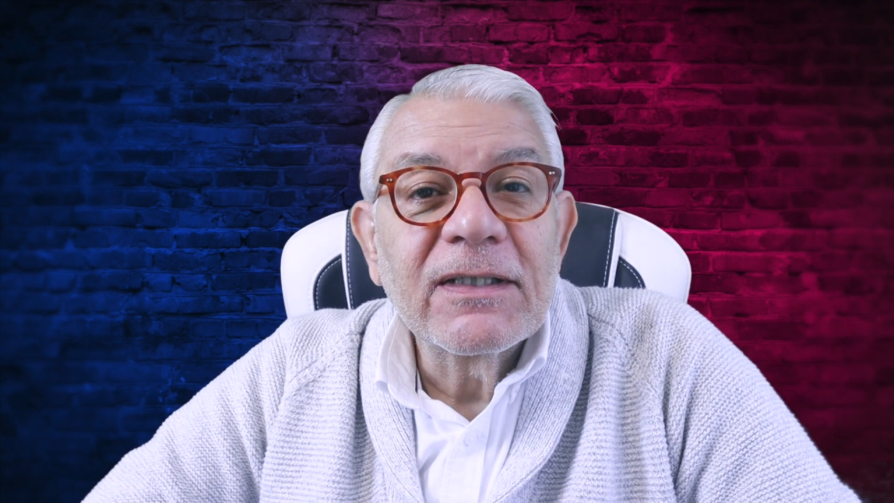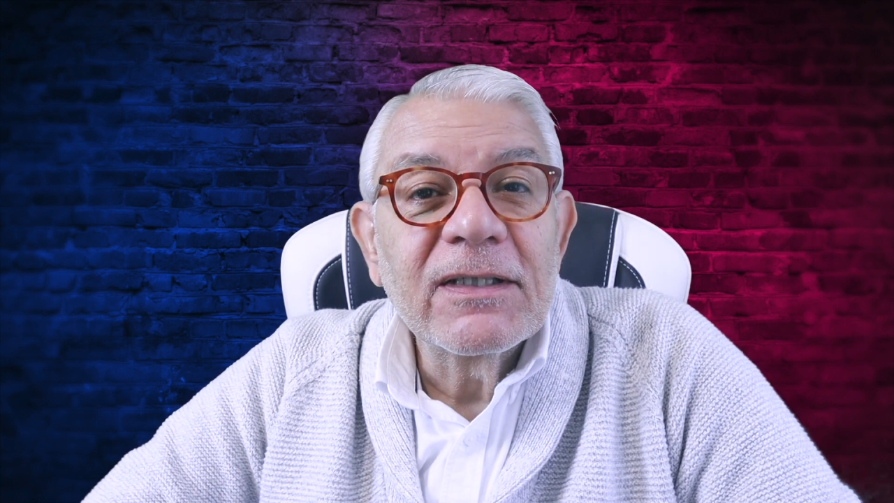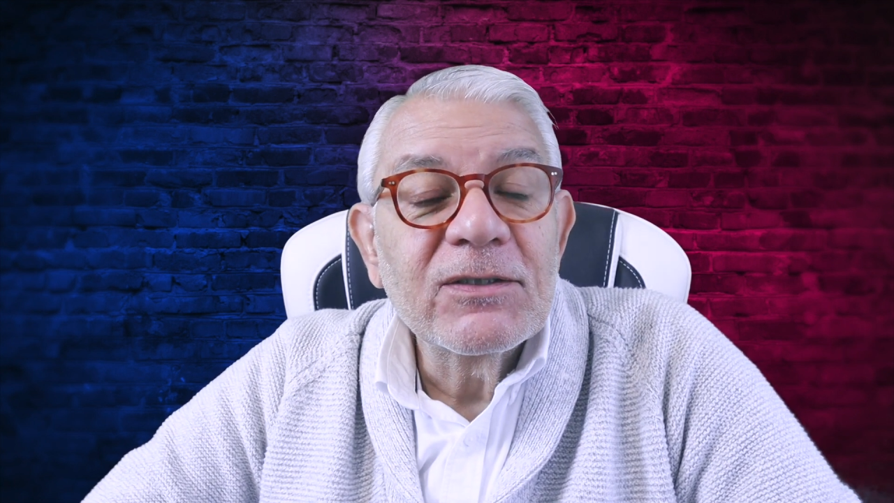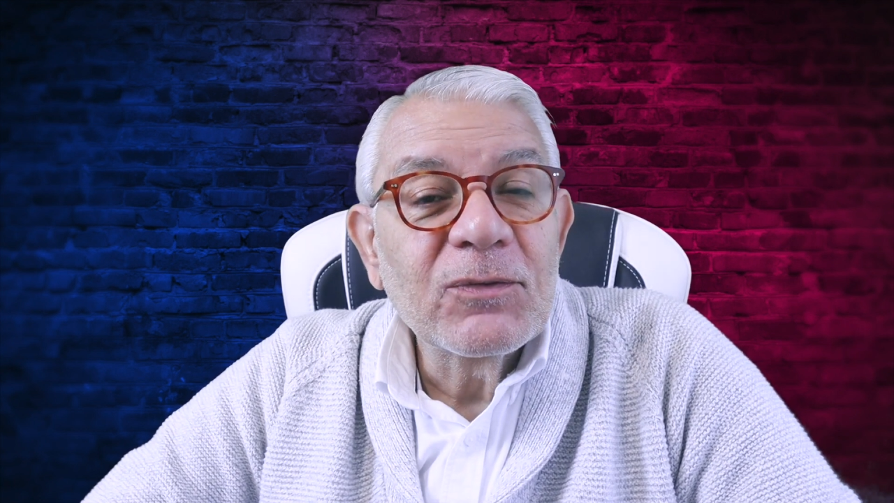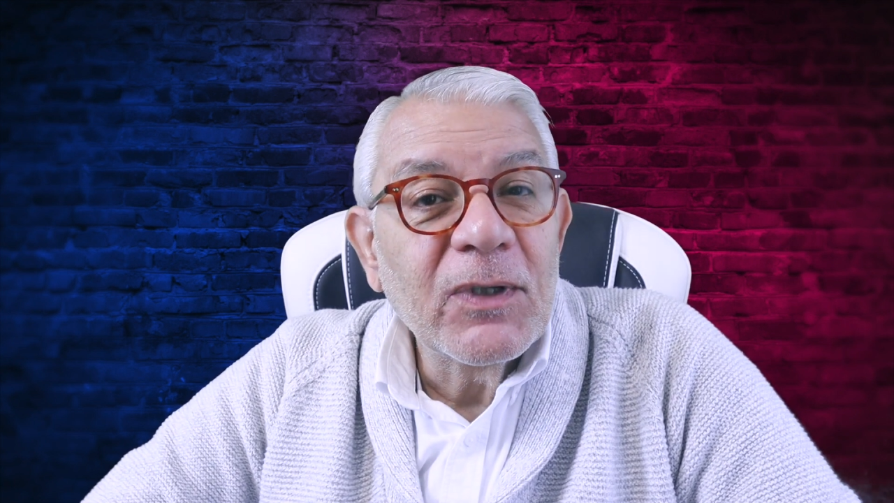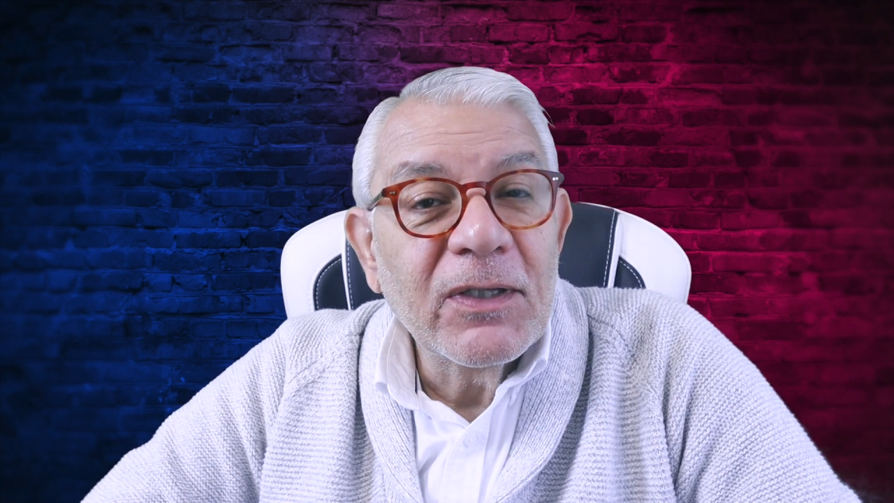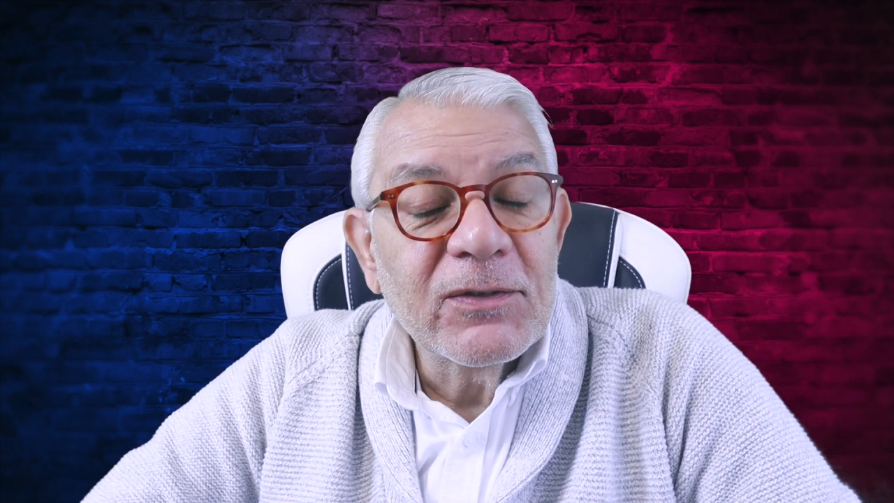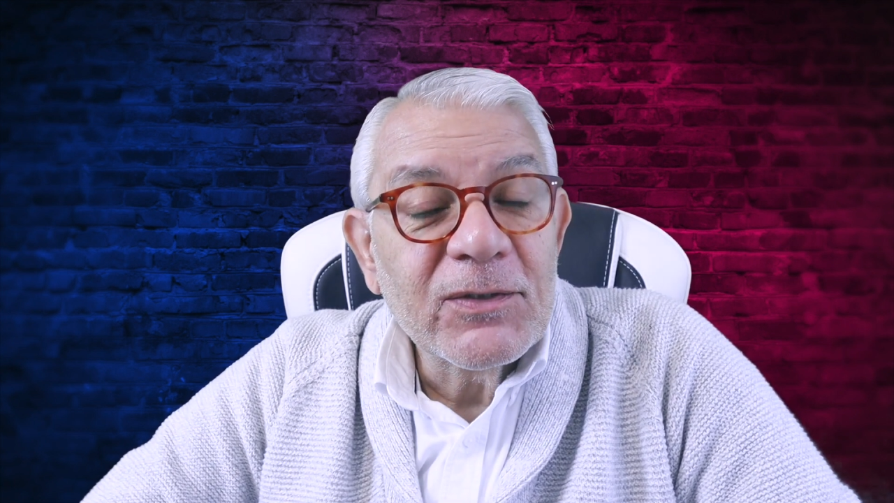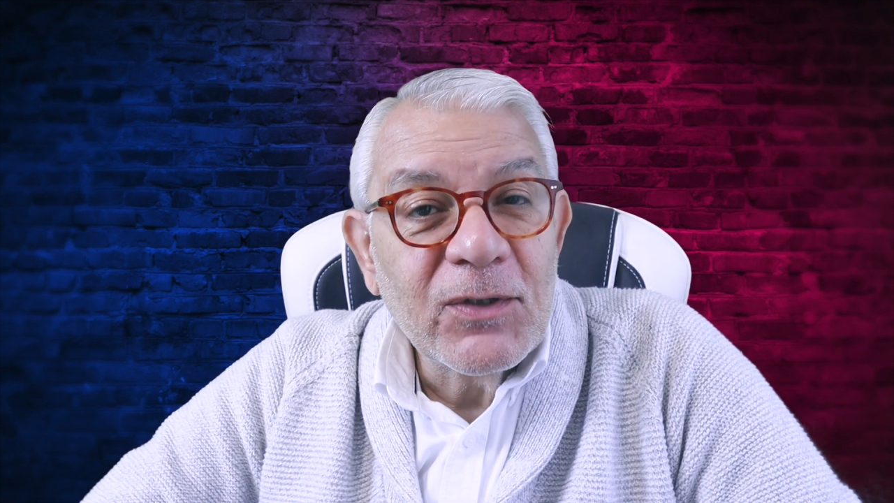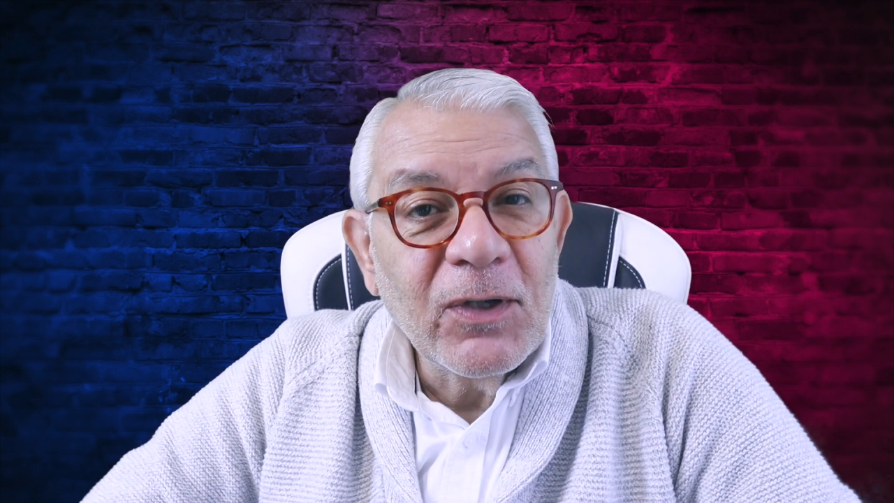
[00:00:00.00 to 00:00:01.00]
tells you
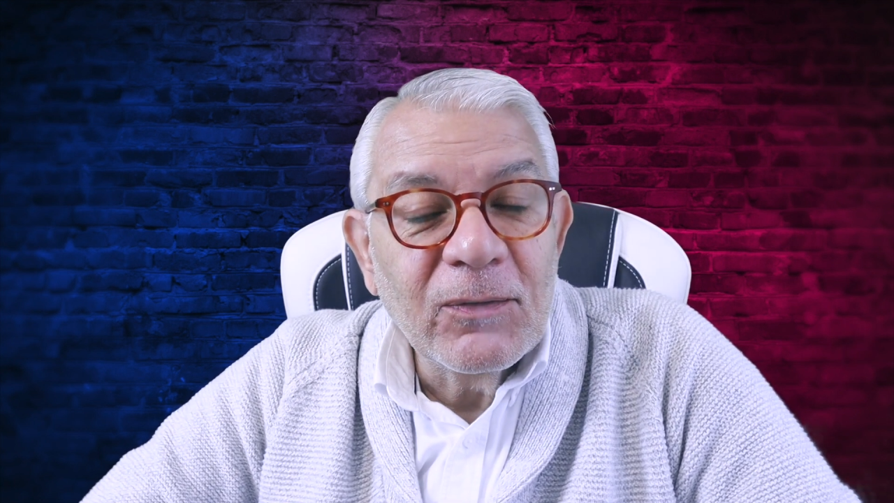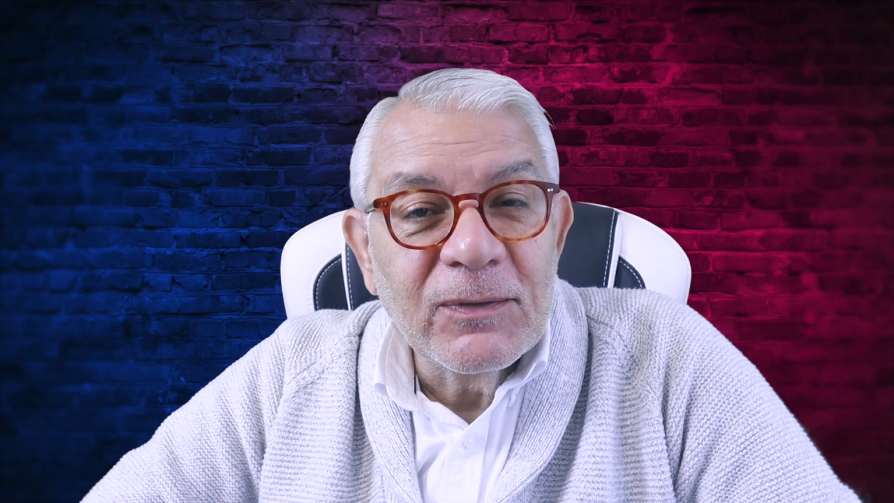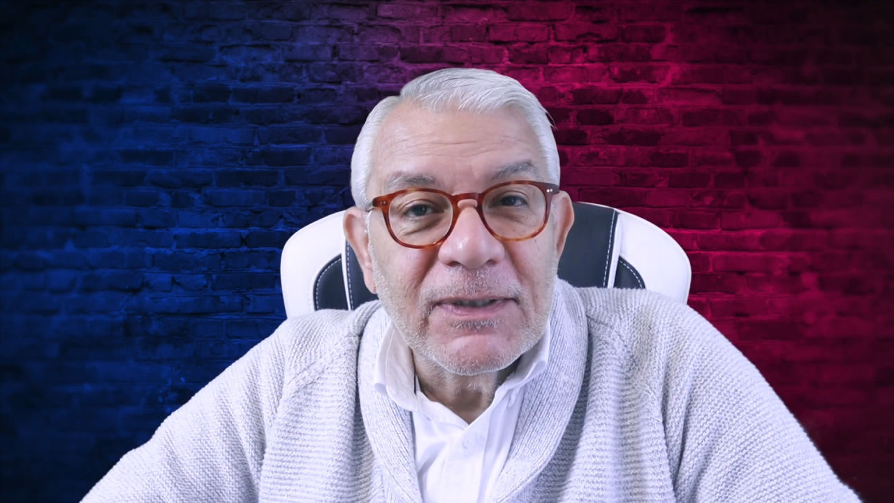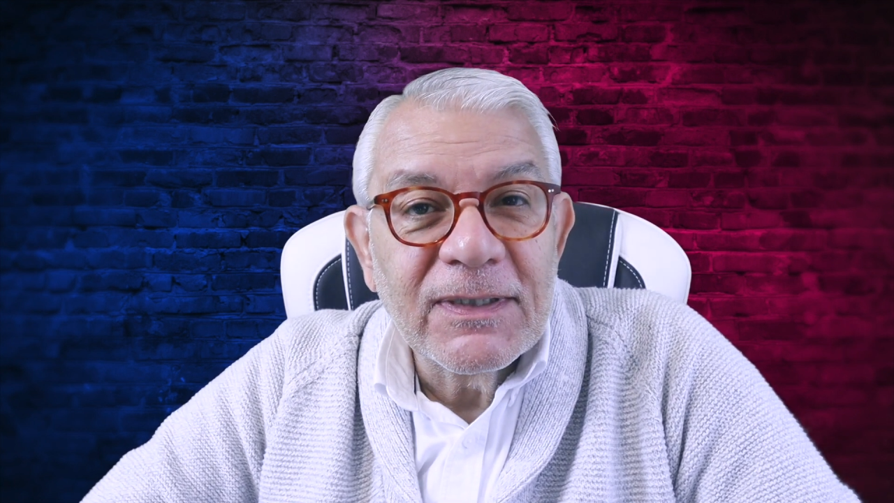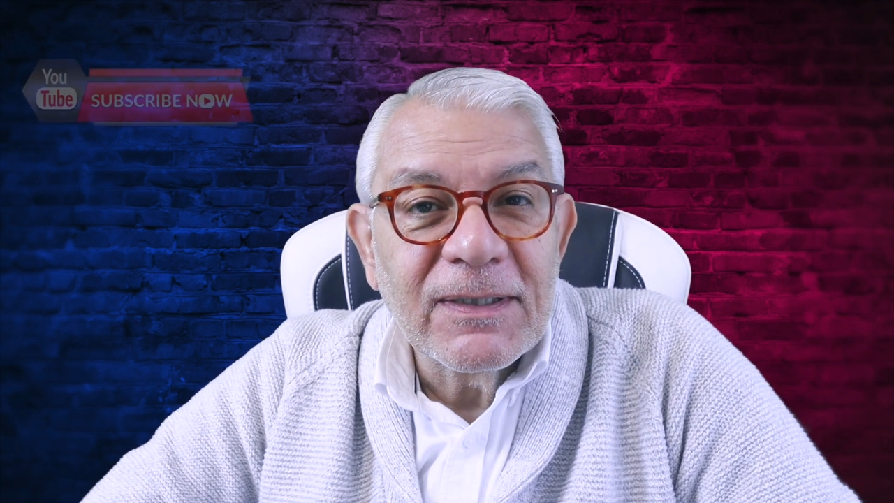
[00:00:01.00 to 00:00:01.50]
others don't.